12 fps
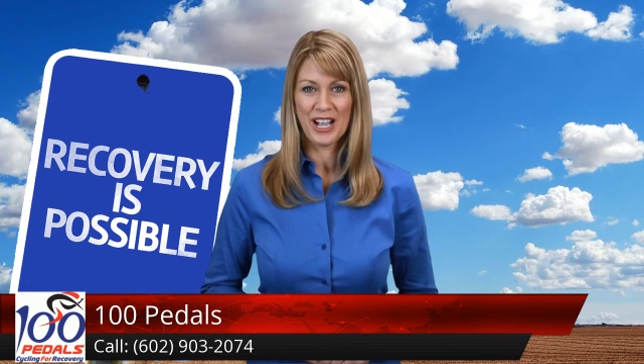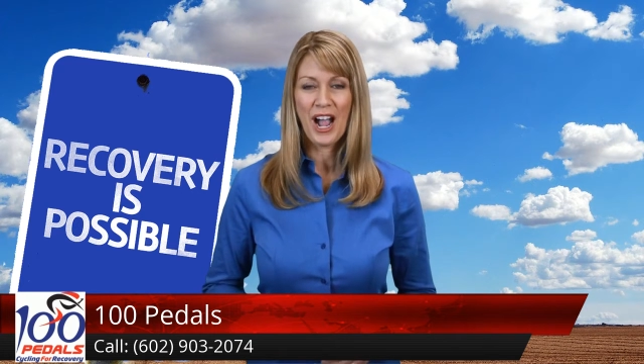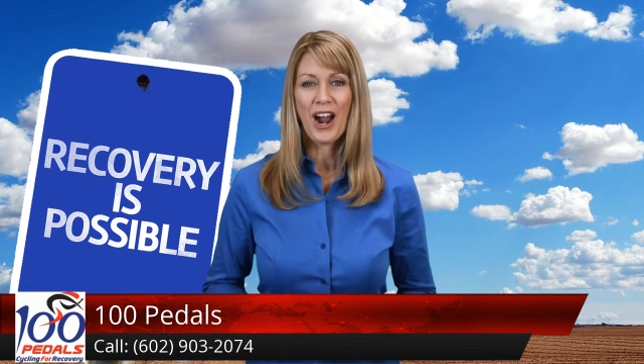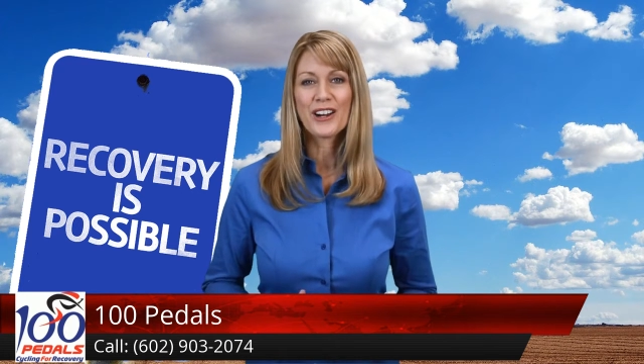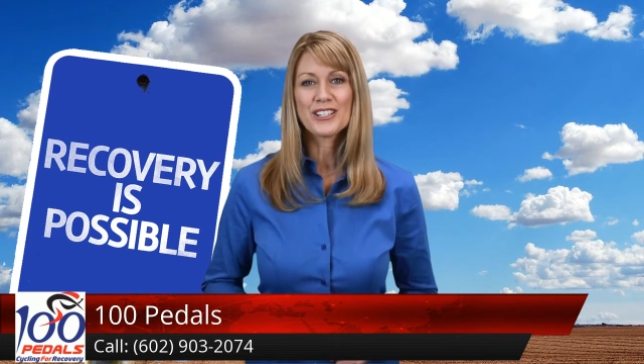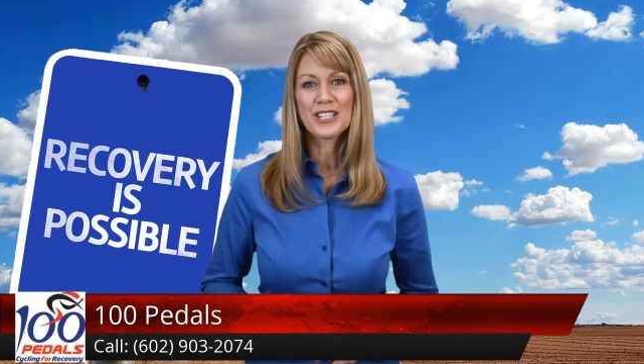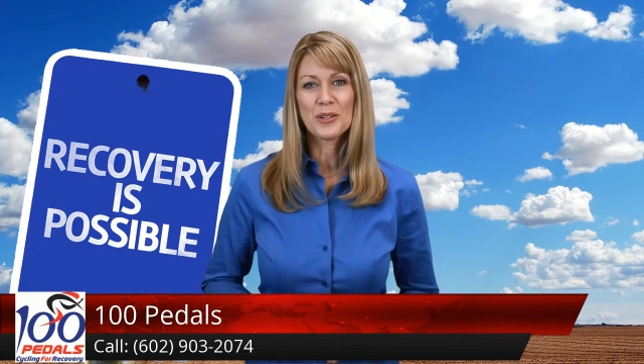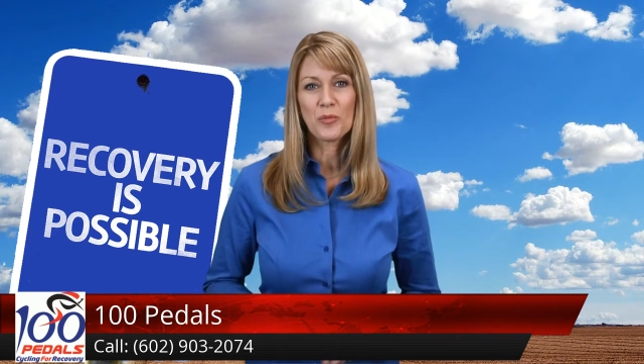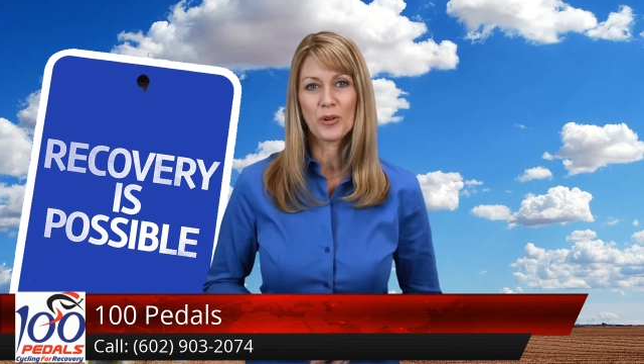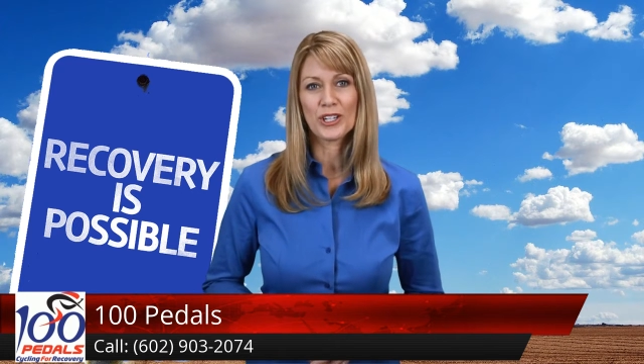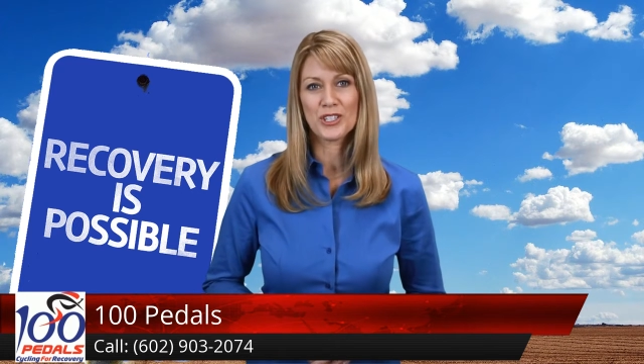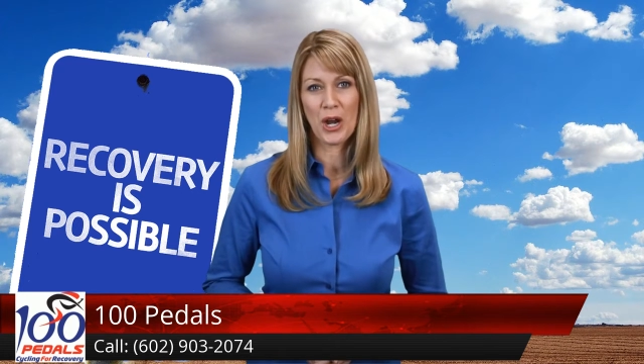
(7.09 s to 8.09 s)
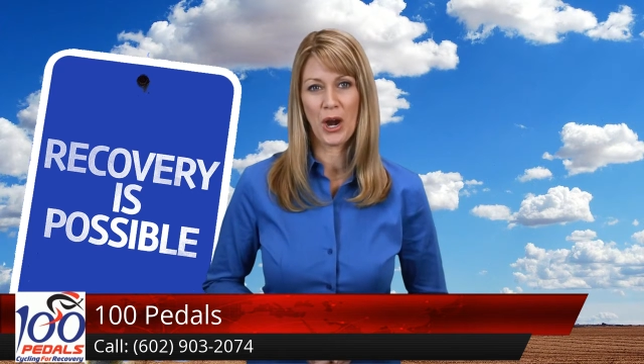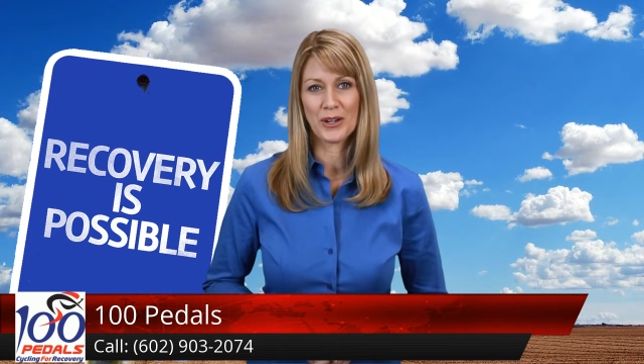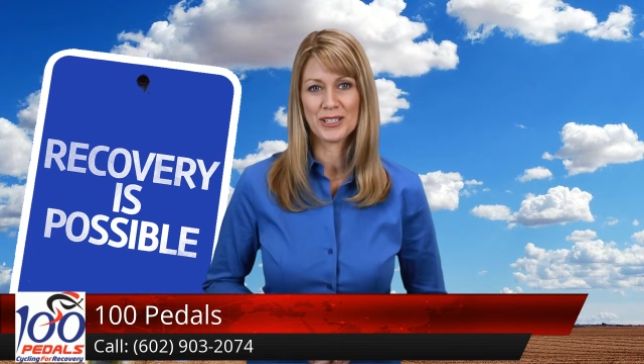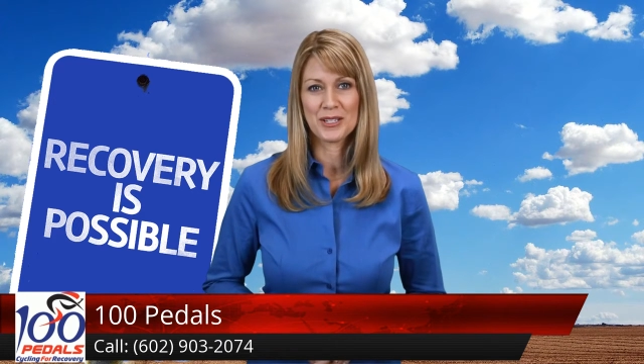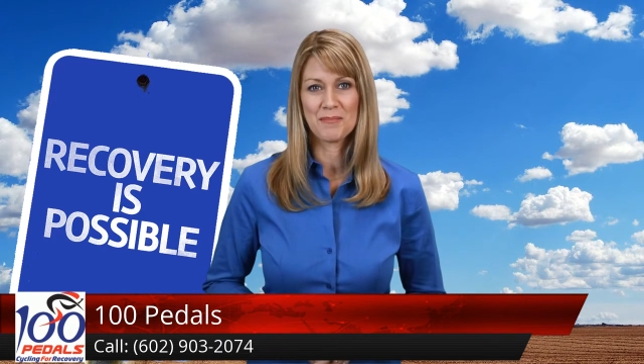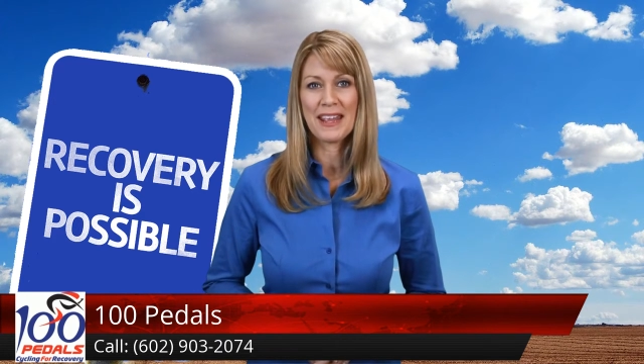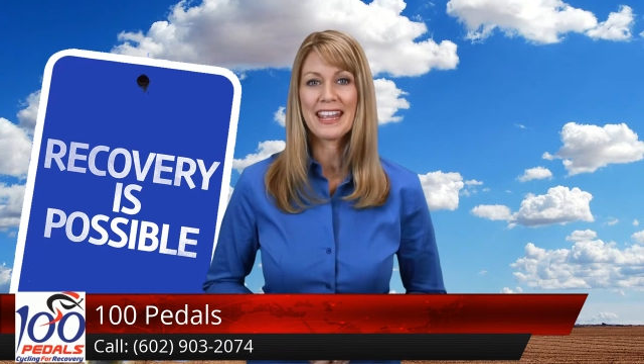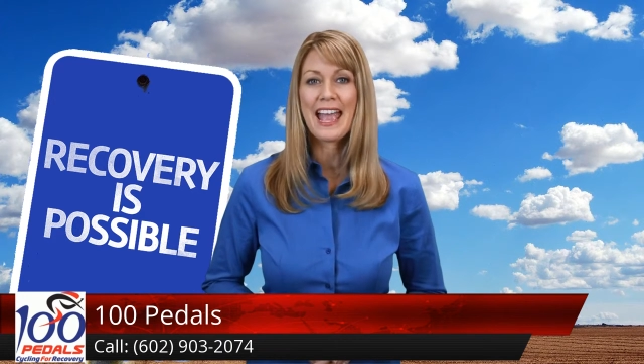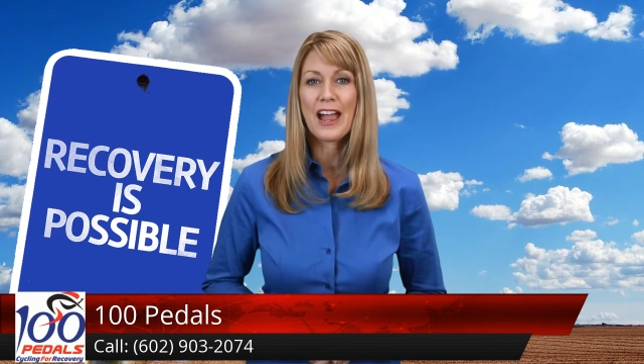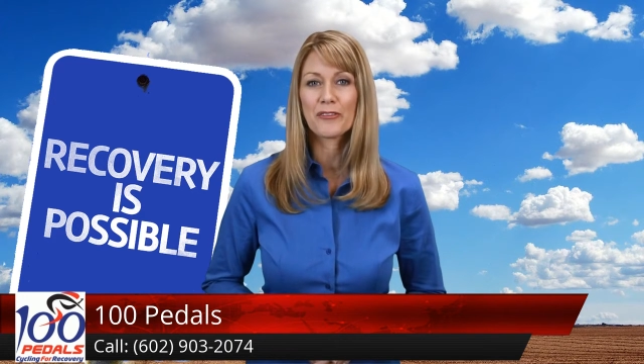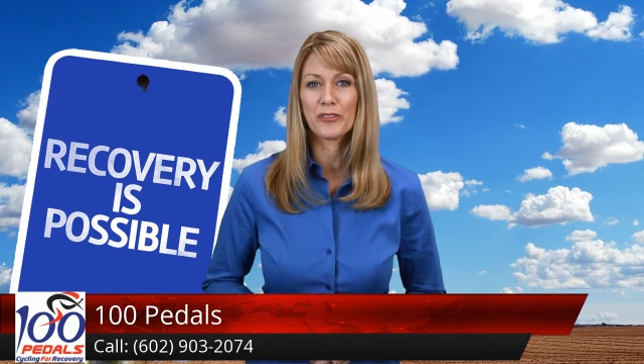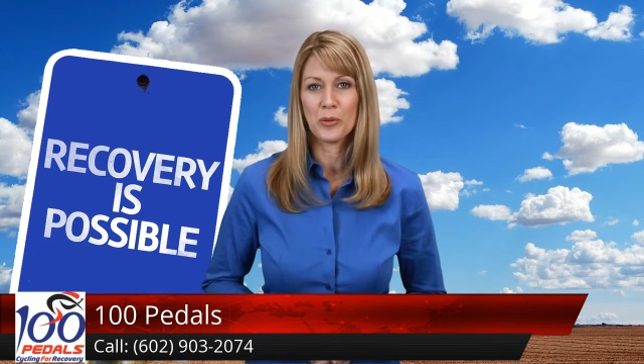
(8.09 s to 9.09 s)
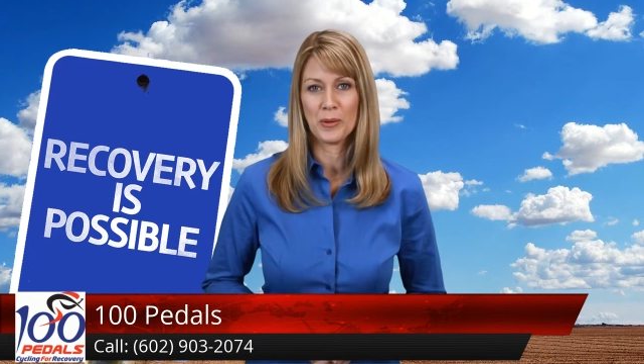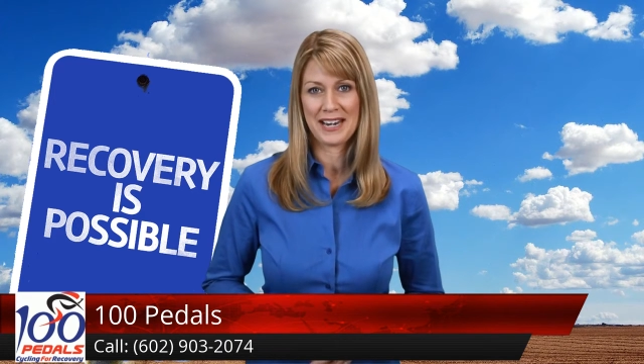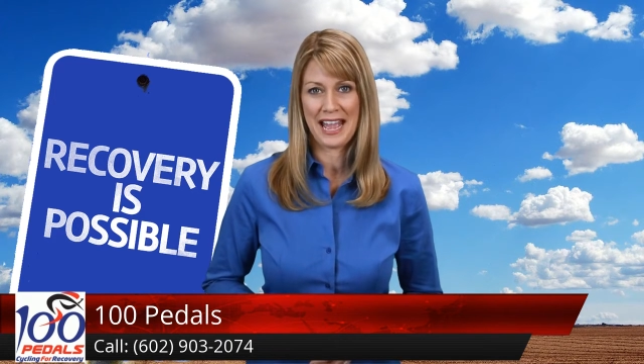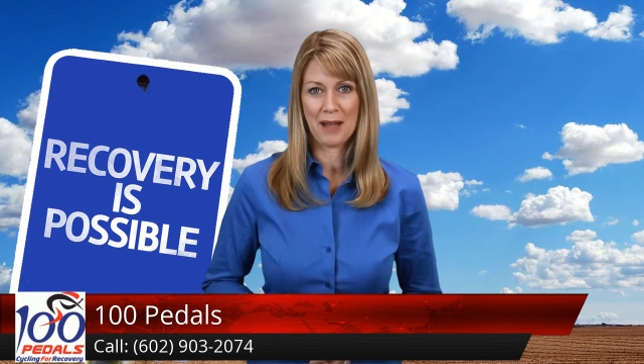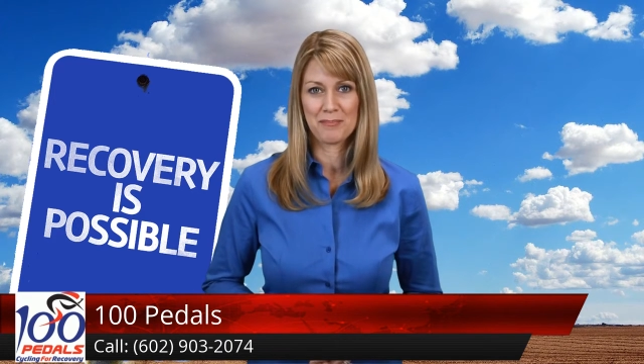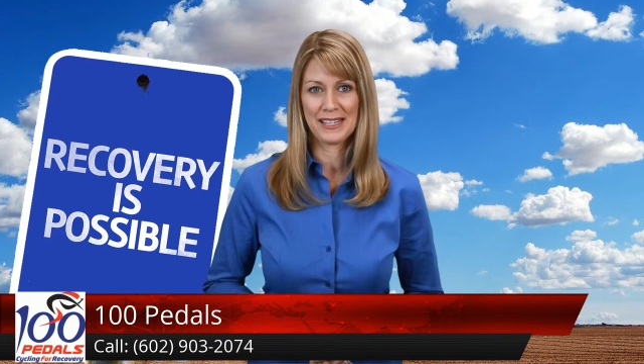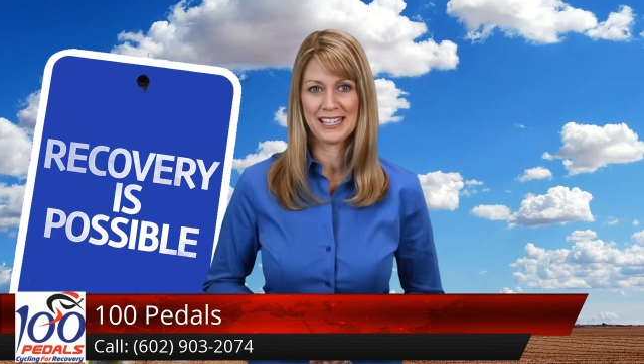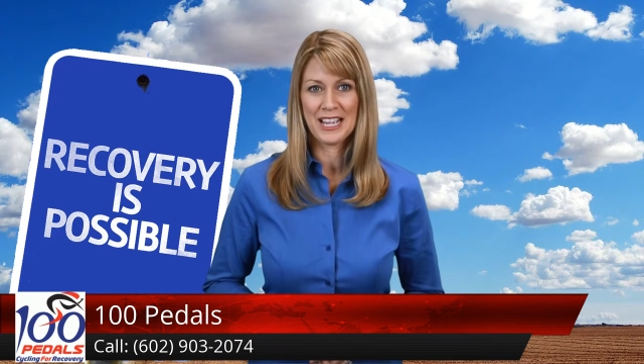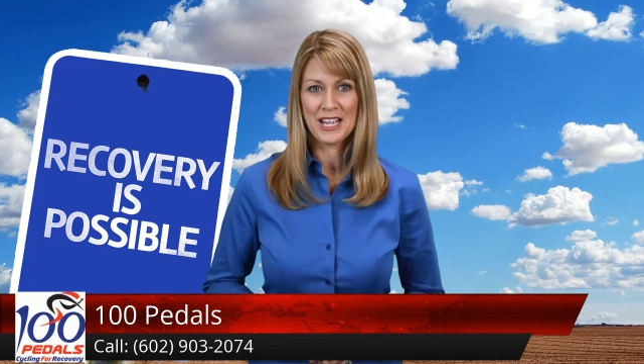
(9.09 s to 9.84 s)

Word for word: Our team works hard to make everyone happy,